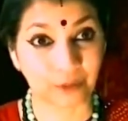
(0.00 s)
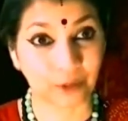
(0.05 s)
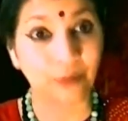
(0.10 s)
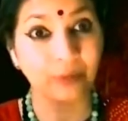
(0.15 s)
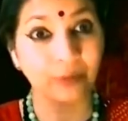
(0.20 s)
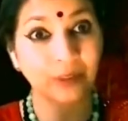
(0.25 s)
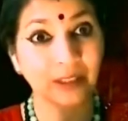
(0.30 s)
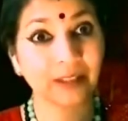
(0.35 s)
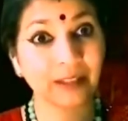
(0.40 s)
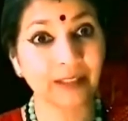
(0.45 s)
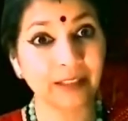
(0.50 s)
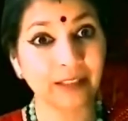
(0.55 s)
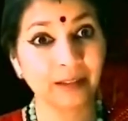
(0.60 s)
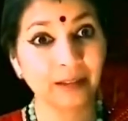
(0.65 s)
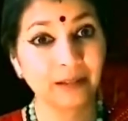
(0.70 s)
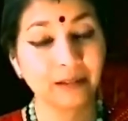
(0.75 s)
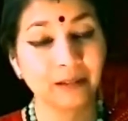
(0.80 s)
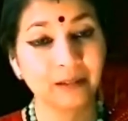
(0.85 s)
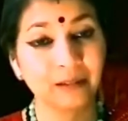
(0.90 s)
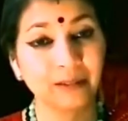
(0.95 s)
To Nandi,
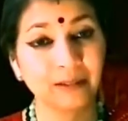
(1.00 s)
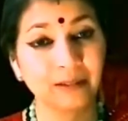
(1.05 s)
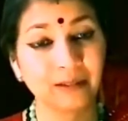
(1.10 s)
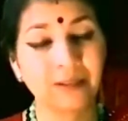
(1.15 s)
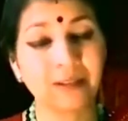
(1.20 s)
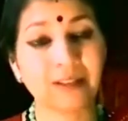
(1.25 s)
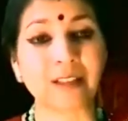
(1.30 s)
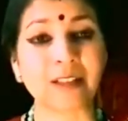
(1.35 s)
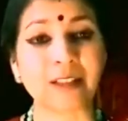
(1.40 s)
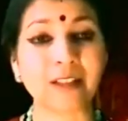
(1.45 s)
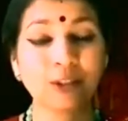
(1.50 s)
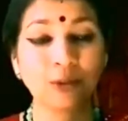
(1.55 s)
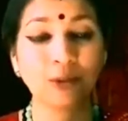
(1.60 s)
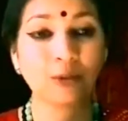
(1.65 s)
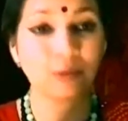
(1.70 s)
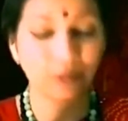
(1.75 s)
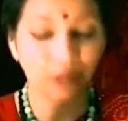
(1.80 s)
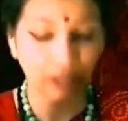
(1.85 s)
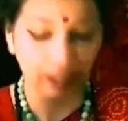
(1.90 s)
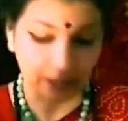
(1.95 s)
he says,
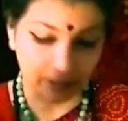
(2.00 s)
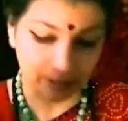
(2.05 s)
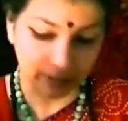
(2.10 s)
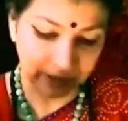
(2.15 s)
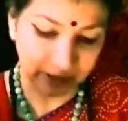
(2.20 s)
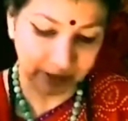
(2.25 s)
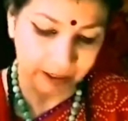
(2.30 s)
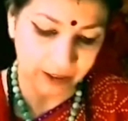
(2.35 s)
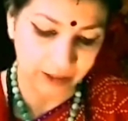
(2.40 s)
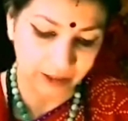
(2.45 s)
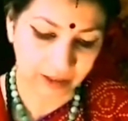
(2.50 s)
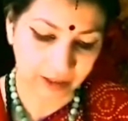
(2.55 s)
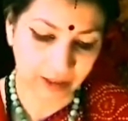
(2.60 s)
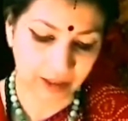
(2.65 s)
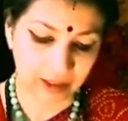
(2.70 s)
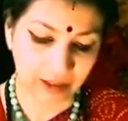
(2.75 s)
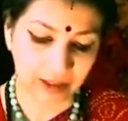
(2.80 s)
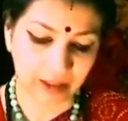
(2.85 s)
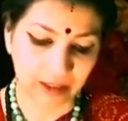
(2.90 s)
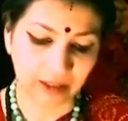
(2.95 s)
you look like a monkey.
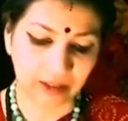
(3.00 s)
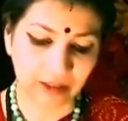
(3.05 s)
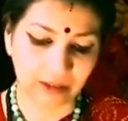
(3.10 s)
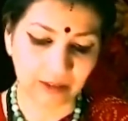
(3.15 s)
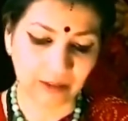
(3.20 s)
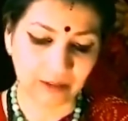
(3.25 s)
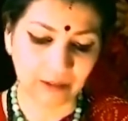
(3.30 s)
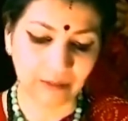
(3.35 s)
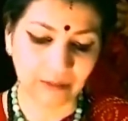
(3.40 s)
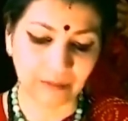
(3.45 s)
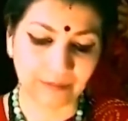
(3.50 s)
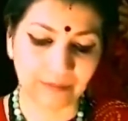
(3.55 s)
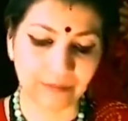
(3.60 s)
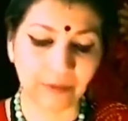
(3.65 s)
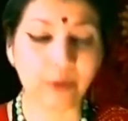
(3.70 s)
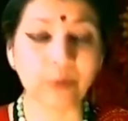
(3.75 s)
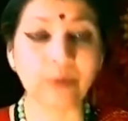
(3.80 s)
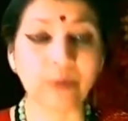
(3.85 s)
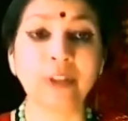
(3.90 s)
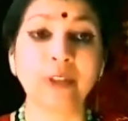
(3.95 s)

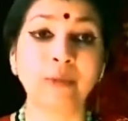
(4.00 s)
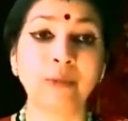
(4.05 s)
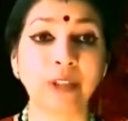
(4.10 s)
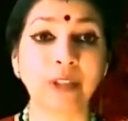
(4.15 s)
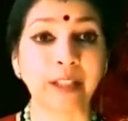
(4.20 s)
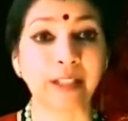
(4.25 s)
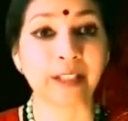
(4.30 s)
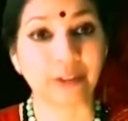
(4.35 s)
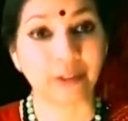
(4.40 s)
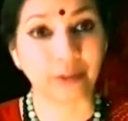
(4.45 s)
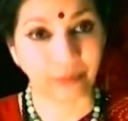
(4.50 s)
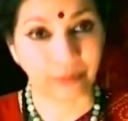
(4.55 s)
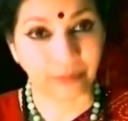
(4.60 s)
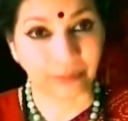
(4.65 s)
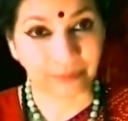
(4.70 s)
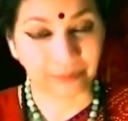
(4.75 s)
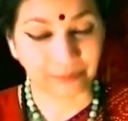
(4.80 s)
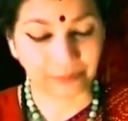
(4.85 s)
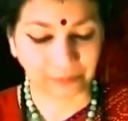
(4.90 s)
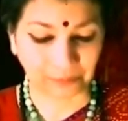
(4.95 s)
You'll see what I can do,
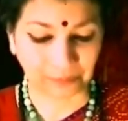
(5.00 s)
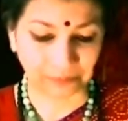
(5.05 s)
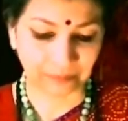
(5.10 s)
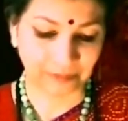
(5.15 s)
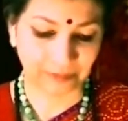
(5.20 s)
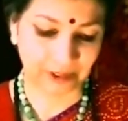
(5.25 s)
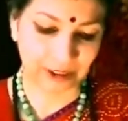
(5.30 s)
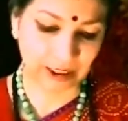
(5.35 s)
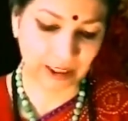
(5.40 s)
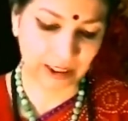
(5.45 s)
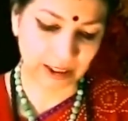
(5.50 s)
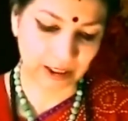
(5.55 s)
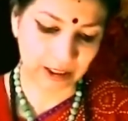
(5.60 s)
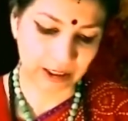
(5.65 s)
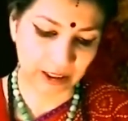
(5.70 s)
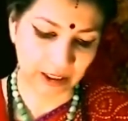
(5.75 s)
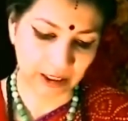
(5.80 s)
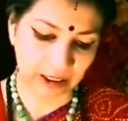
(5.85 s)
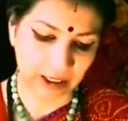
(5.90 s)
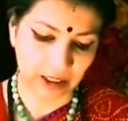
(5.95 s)
he says.
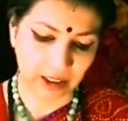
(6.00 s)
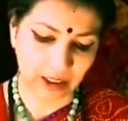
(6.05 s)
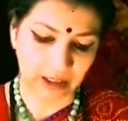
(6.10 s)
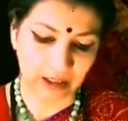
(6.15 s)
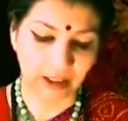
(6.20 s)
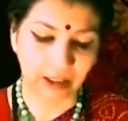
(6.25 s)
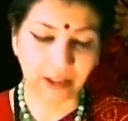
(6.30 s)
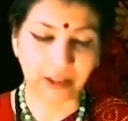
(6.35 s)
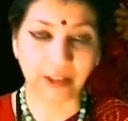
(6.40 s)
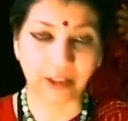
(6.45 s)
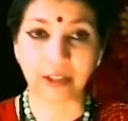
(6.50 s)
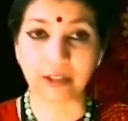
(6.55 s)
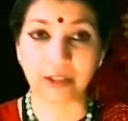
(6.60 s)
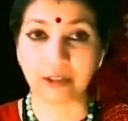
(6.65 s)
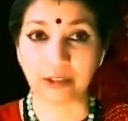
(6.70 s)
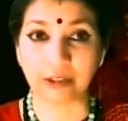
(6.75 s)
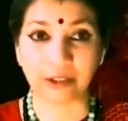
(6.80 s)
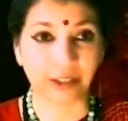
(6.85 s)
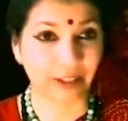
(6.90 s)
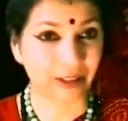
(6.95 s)
Nandi
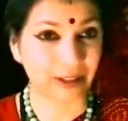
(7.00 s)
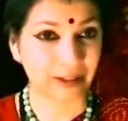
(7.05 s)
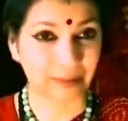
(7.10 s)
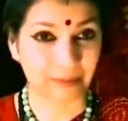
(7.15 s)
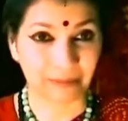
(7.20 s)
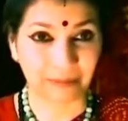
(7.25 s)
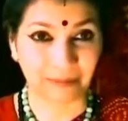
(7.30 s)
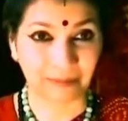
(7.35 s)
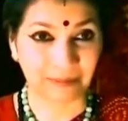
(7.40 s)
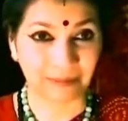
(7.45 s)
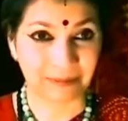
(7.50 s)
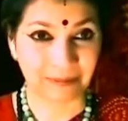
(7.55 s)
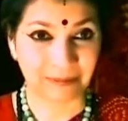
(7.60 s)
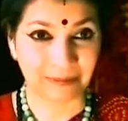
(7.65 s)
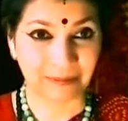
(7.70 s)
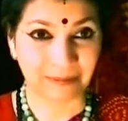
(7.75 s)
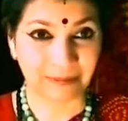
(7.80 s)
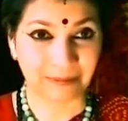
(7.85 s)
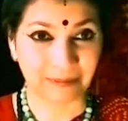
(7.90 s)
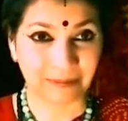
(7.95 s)
curses him.
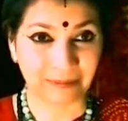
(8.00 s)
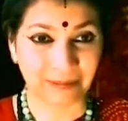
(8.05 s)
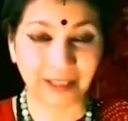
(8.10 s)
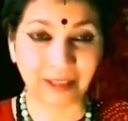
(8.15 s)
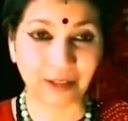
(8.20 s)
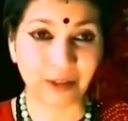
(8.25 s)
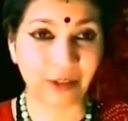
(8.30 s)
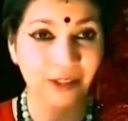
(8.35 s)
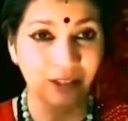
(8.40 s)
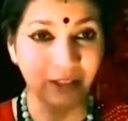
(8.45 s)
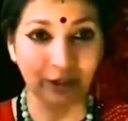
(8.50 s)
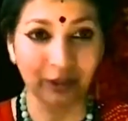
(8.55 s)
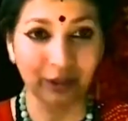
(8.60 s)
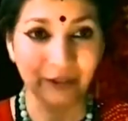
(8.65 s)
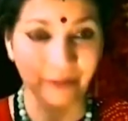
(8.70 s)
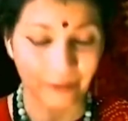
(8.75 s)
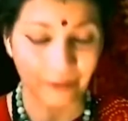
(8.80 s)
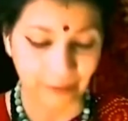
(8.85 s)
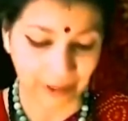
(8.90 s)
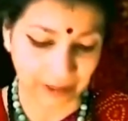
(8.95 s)
He got a
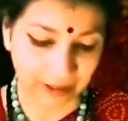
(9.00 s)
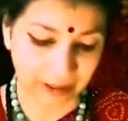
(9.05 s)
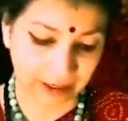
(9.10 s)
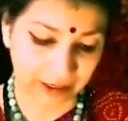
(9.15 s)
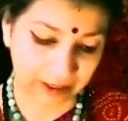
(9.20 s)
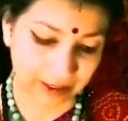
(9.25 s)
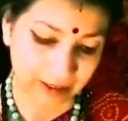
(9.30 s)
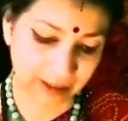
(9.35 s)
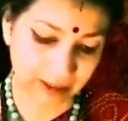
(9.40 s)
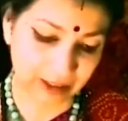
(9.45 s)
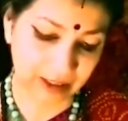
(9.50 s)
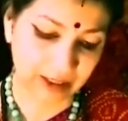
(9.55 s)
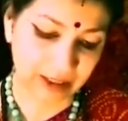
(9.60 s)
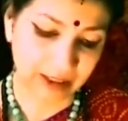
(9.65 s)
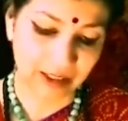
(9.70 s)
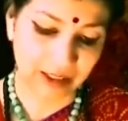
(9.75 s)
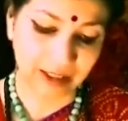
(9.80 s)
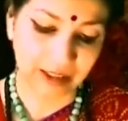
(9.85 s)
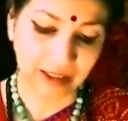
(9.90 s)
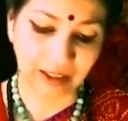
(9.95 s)
curse from Nandi.
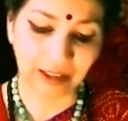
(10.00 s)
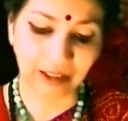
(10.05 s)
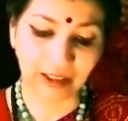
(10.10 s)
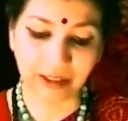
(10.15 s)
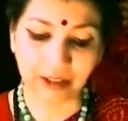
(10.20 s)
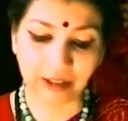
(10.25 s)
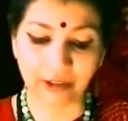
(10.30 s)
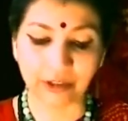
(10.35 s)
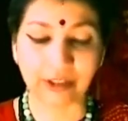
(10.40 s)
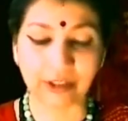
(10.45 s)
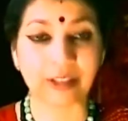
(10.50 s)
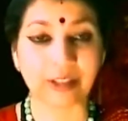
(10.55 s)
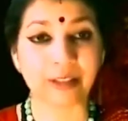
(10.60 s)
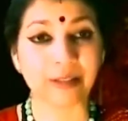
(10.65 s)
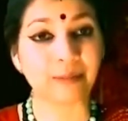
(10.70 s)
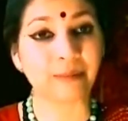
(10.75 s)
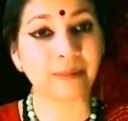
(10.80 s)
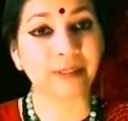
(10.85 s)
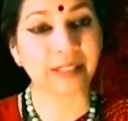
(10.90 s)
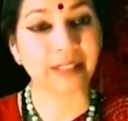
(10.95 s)
Nandi curses
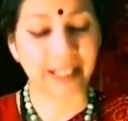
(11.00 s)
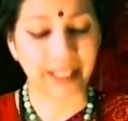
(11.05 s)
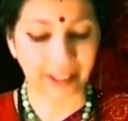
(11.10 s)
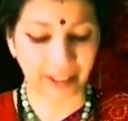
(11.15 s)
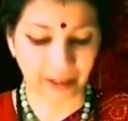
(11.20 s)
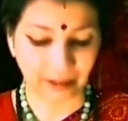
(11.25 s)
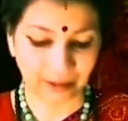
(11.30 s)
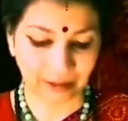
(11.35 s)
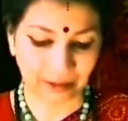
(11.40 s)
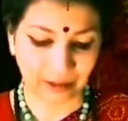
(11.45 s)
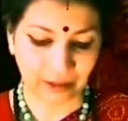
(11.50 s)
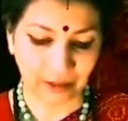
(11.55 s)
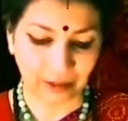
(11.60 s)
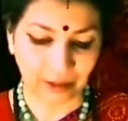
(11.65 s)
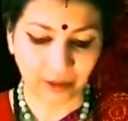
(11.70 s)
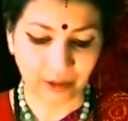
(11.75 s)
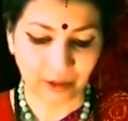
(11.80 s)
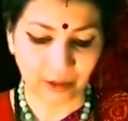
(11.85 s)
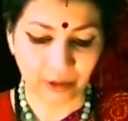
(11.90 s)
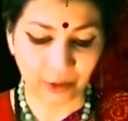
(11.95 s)
him, saying,
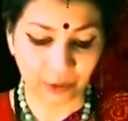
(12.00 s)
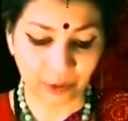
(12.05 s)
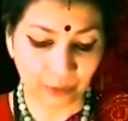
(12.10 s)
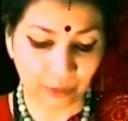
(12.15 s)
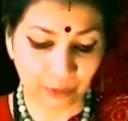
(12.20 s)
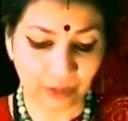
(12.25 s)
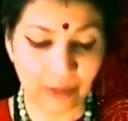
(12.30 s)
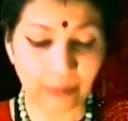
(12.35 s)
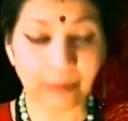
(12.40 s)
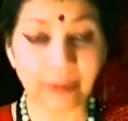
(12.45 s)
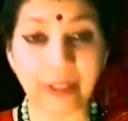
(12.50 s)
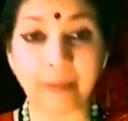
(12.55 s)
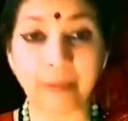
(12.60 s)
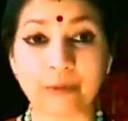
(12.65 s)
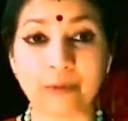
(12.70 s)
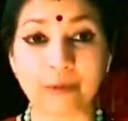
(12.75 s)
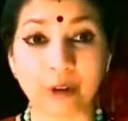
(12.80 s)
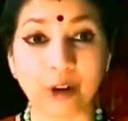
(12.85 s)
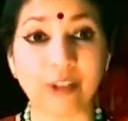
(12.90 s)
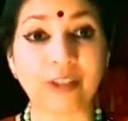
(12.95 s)
you will
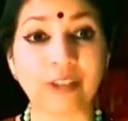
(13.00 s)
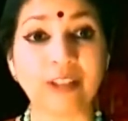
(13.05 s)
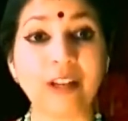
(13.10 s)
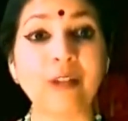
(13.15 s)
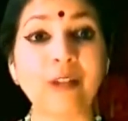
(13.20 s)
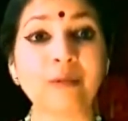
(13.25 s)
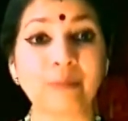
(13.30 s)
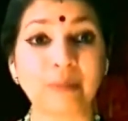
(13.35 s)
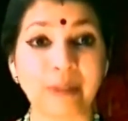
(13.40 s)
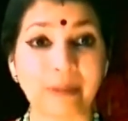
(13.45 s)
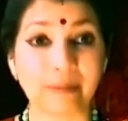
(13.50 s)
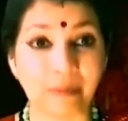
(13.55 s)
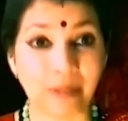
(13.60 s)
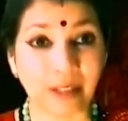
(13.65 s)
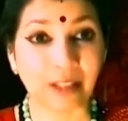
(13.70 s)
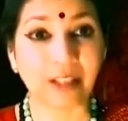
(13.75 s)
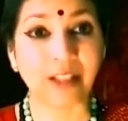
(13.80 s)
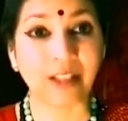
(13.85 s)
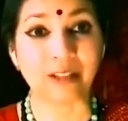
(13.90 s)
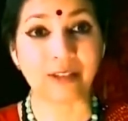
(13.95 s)
brought down by
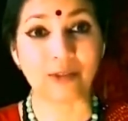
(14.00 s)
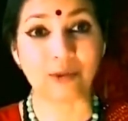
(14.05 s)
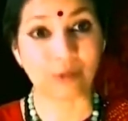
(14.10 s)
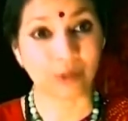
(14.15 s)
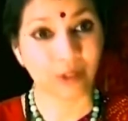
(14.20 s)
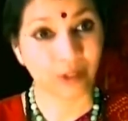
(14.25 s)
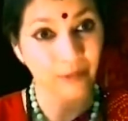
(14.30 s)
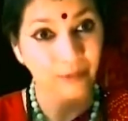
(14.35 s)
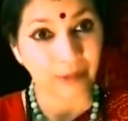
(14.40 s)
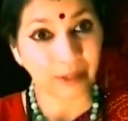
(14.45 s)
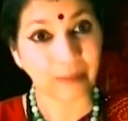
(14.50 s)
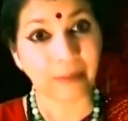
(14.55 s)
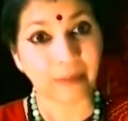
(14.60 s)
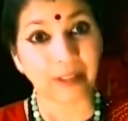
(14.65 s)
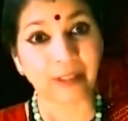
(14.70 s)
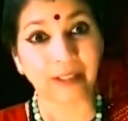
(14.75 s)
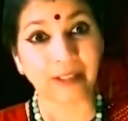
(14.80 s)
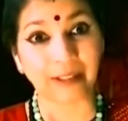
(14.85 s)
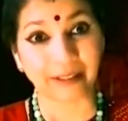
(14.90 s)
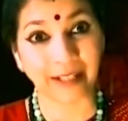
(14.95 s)
monkeys. You called me a
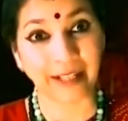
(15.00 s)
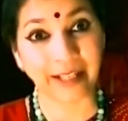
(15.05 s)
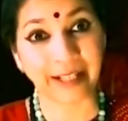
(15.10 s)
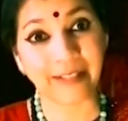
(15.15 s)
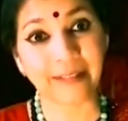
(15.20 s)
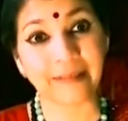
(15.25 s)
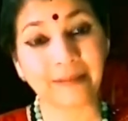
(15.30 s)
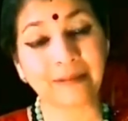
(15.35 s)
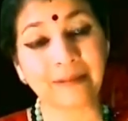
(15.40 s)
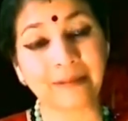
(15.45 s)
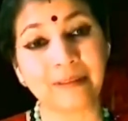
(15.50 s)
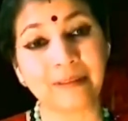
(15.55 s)
monkey, right?